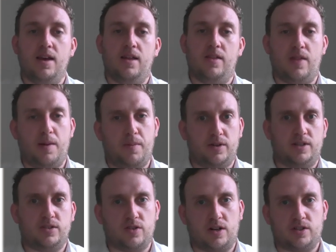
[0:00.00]
that their body
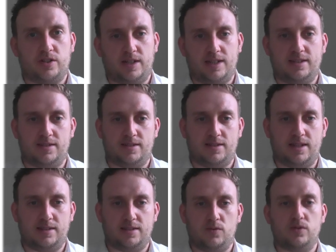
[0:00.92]
structure
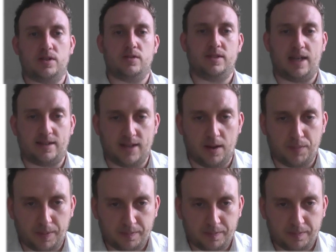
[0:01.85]
is also set up.